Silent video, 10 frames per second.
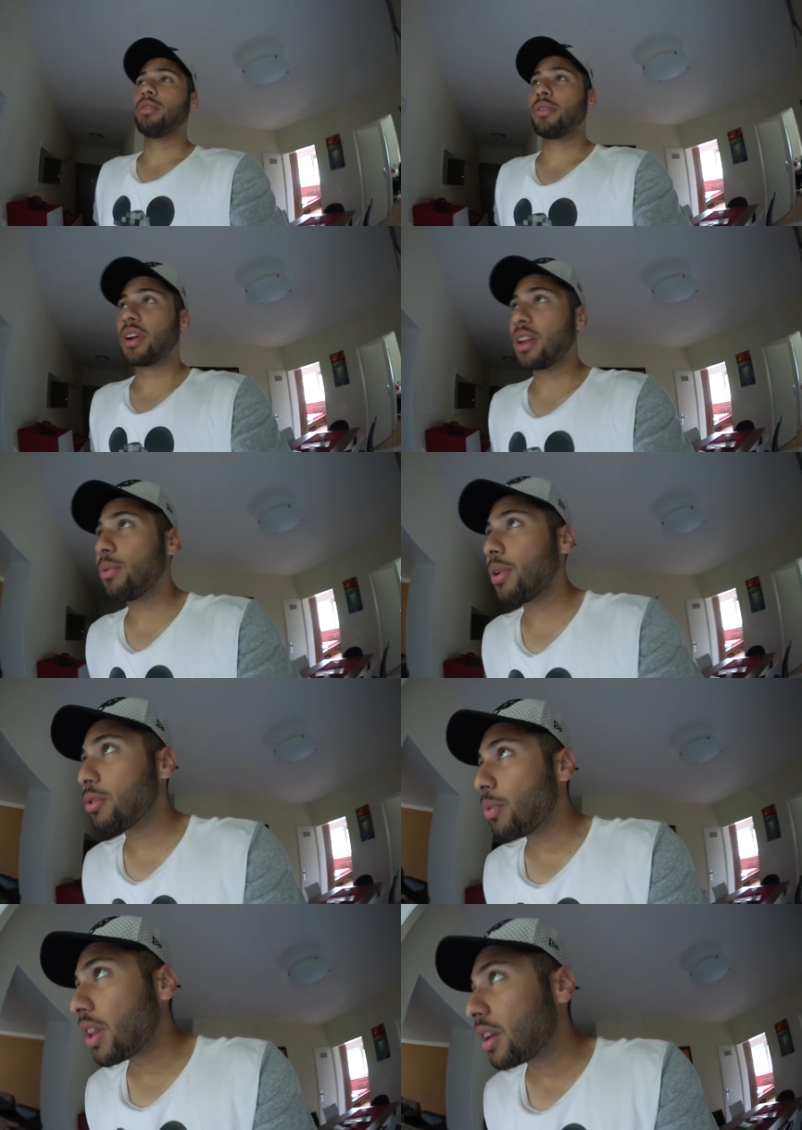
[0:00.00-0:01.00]
really
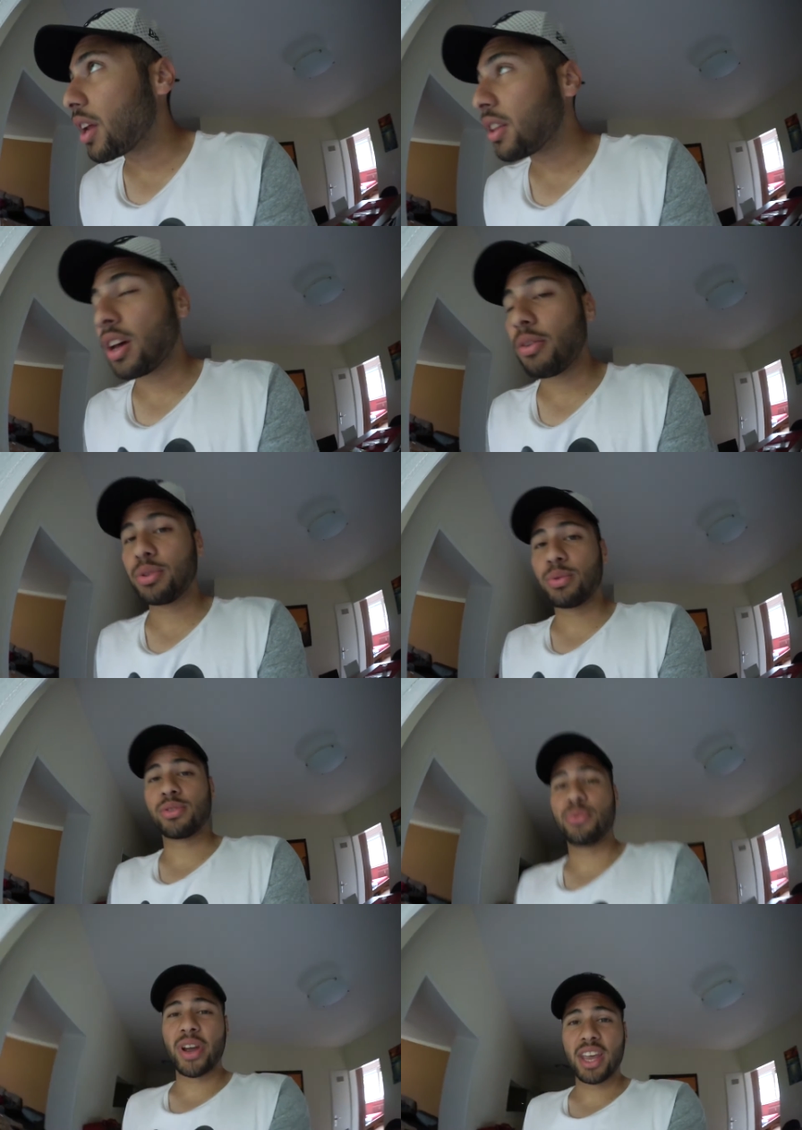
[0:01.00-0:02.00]
weird weather now it
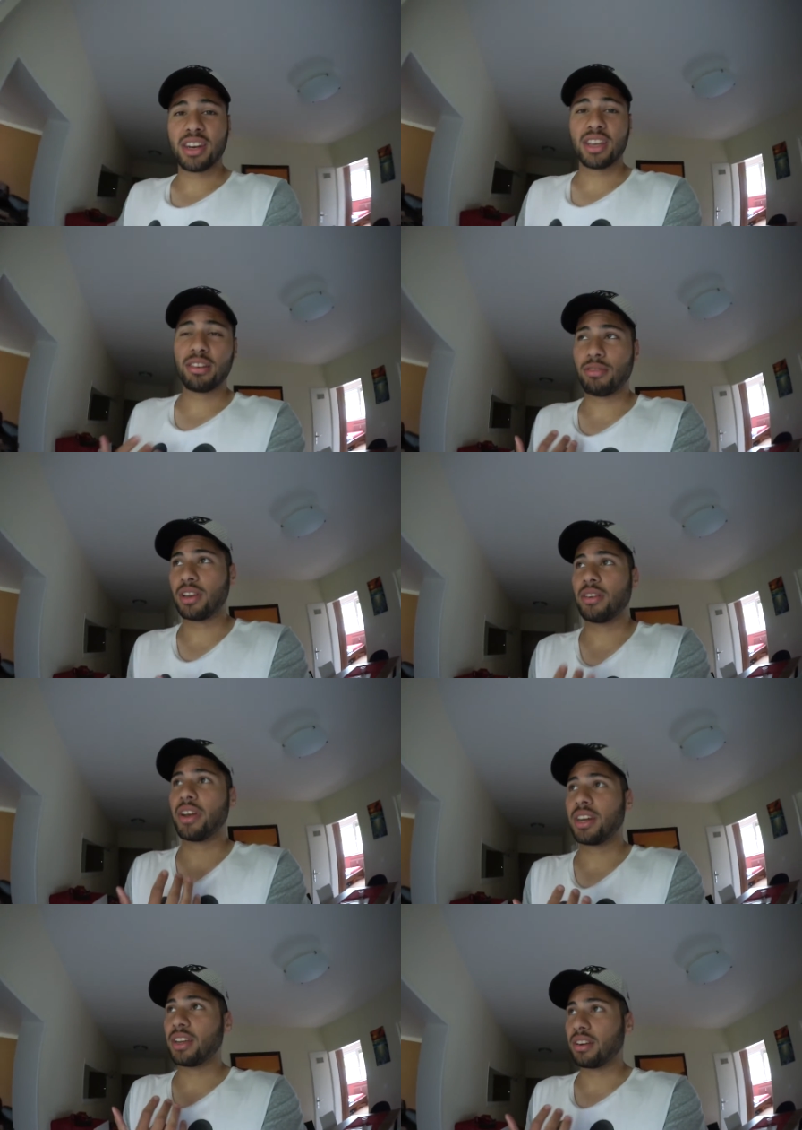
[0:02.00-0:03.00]
was raining really
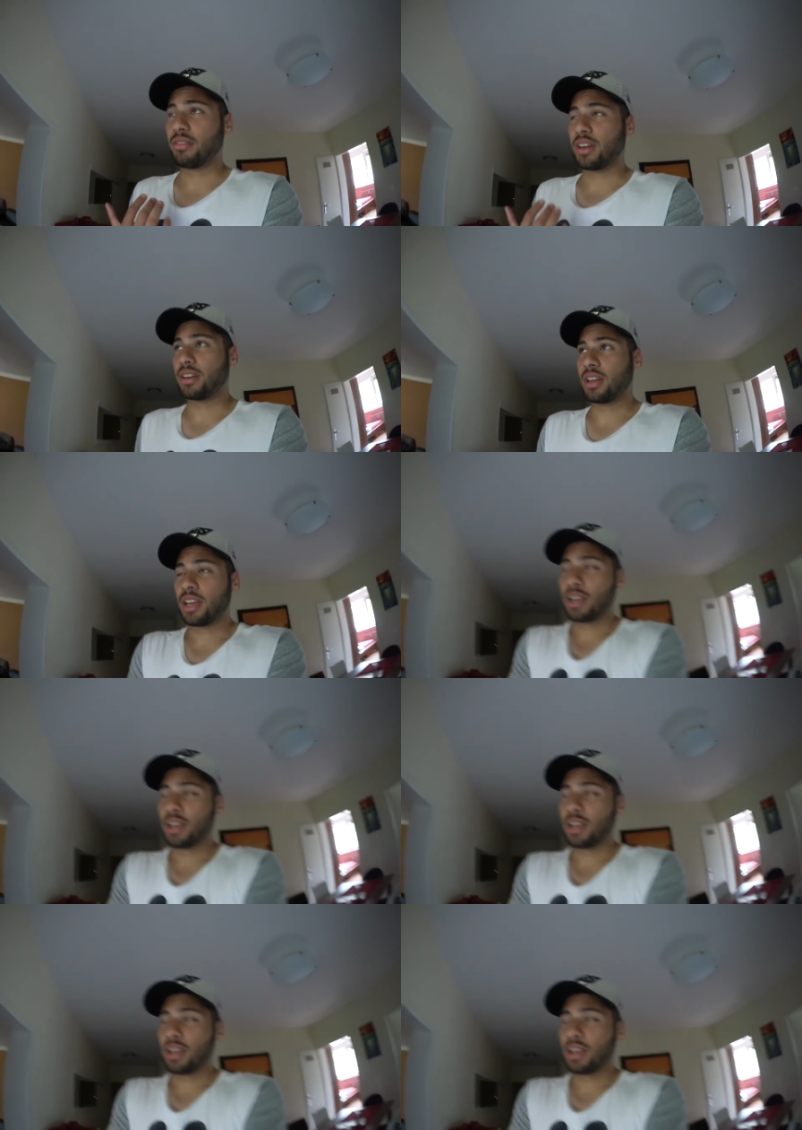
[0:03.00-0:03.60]
raining really,